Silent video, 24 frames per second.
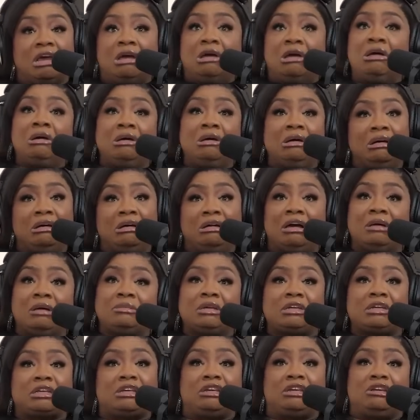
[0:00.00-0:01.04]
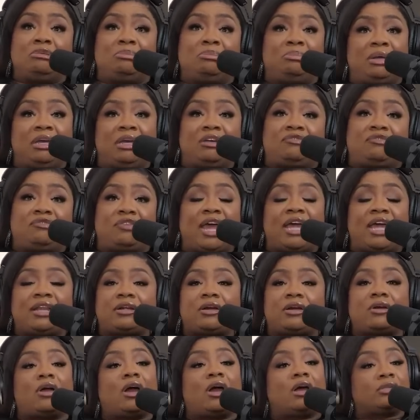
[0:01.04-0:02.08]
huh, I'm the cute, big, fat
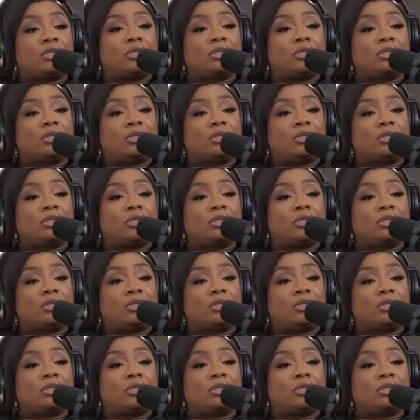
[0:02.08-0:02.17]
girl.